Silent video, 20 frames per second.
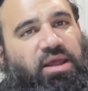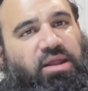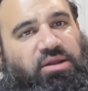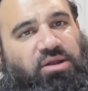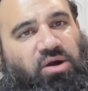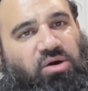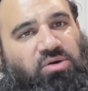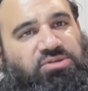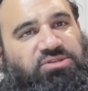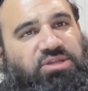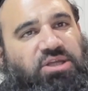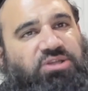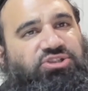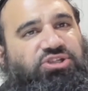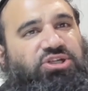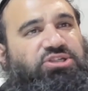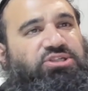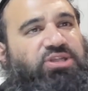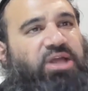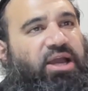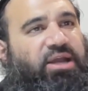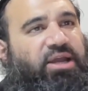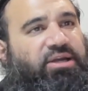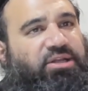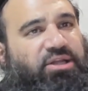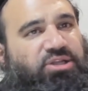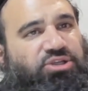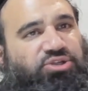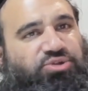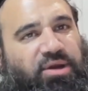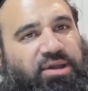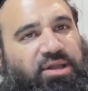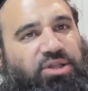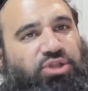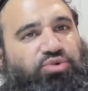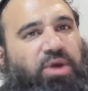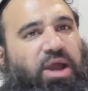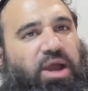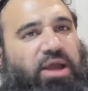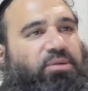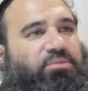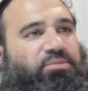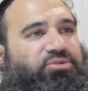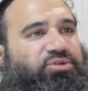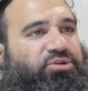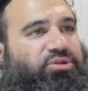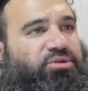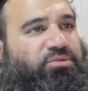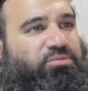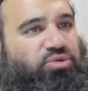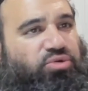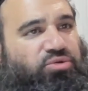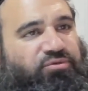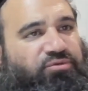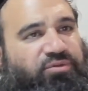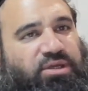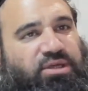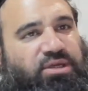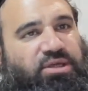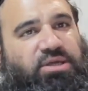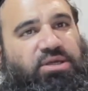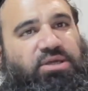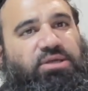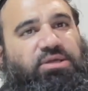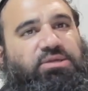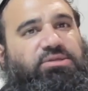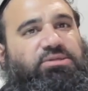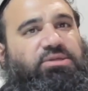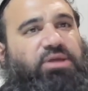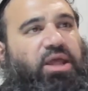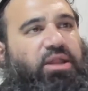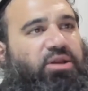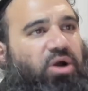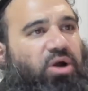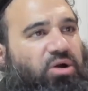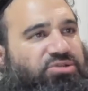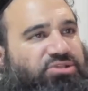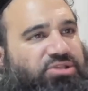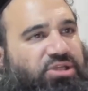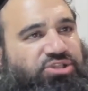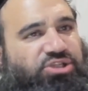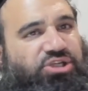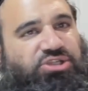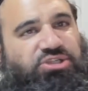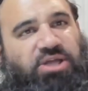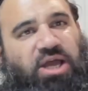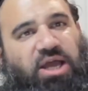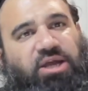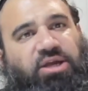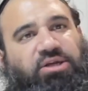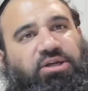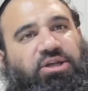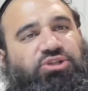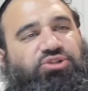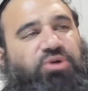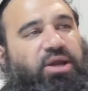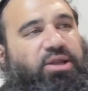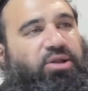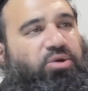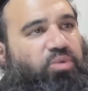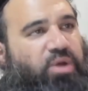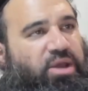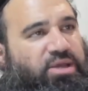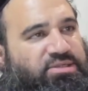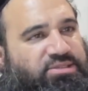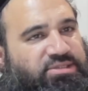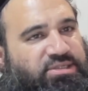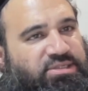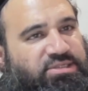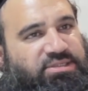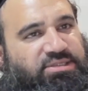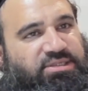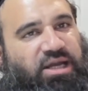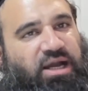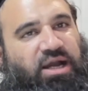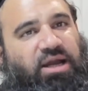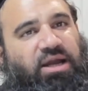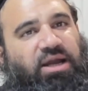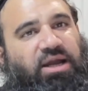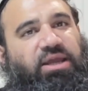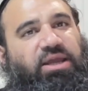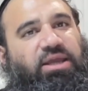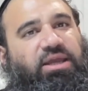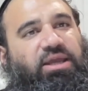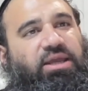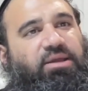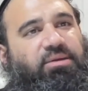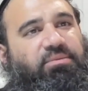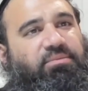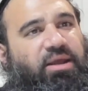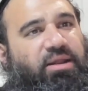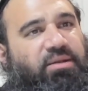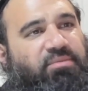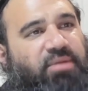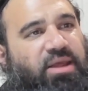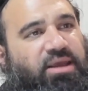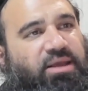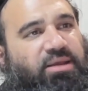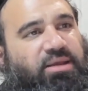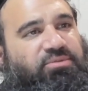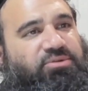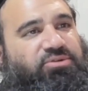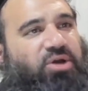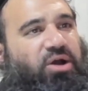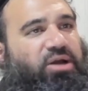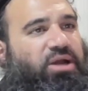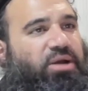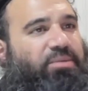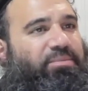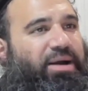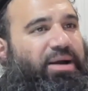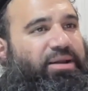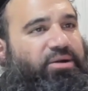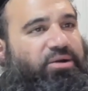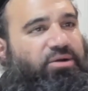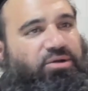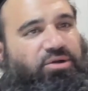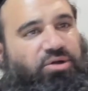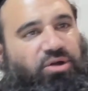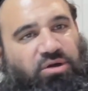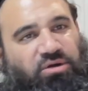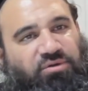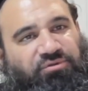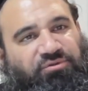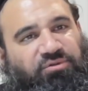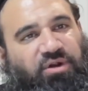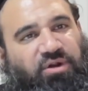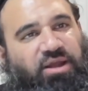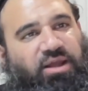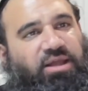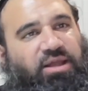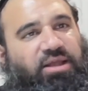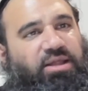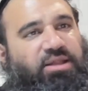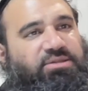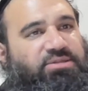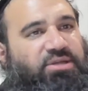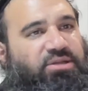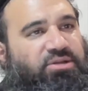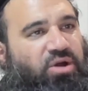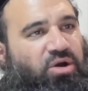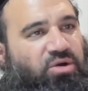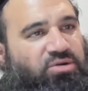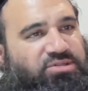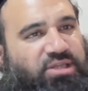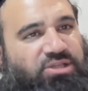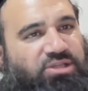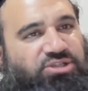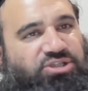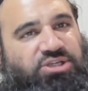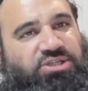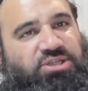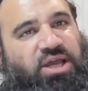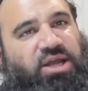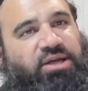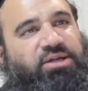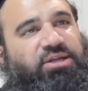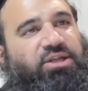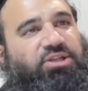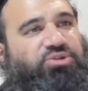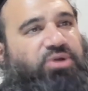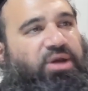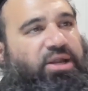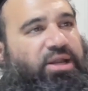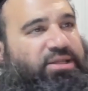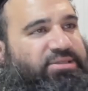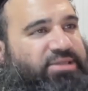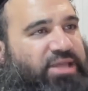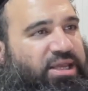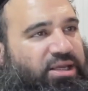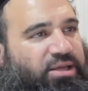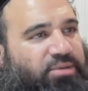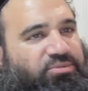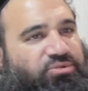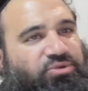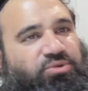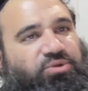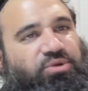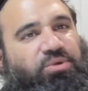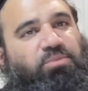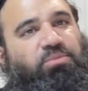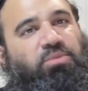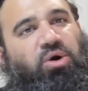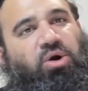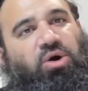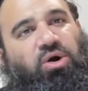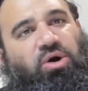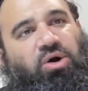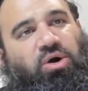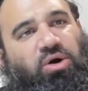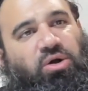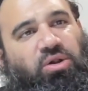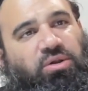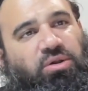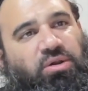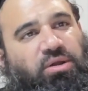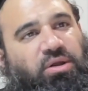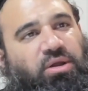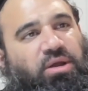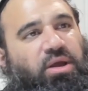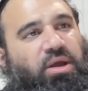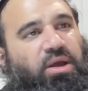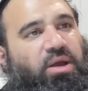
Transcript: and knows that she's not going to try to drag him to the movies, and knows that she's not going to try to waste his time and make him talk about her girlfriends, and knows that she's not going to try to take him to the mall,